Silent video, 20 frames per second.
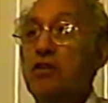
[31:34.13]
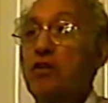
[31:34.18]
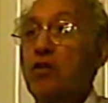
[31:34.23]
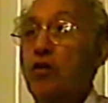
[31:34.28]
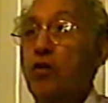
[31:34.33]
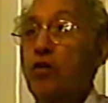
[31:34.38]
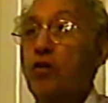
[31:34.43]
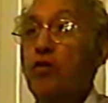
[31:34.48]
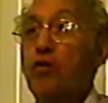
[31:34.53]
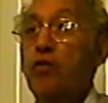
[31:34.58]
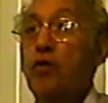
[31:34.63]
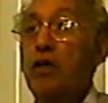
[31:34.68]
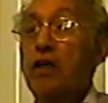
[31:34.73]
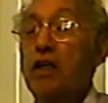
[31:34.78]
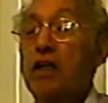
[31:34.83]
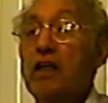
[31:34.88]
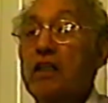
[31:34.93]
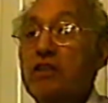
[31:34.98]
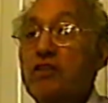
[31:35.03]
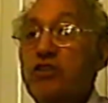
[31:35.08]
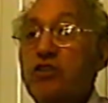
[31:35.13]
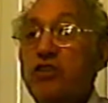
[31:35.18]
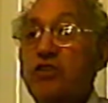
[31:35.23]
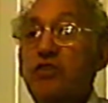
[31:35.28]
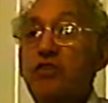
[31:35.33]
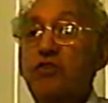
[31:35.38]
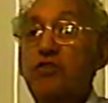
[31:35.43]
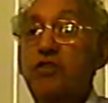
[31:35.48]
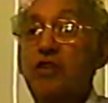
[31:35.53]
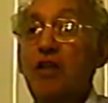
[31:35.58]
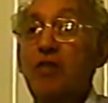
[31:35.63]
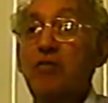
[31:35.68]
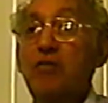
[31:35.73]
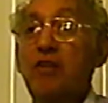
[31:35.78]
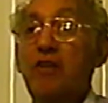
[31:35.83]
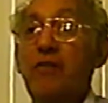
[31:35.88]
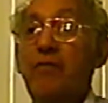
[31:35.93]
huaraches or something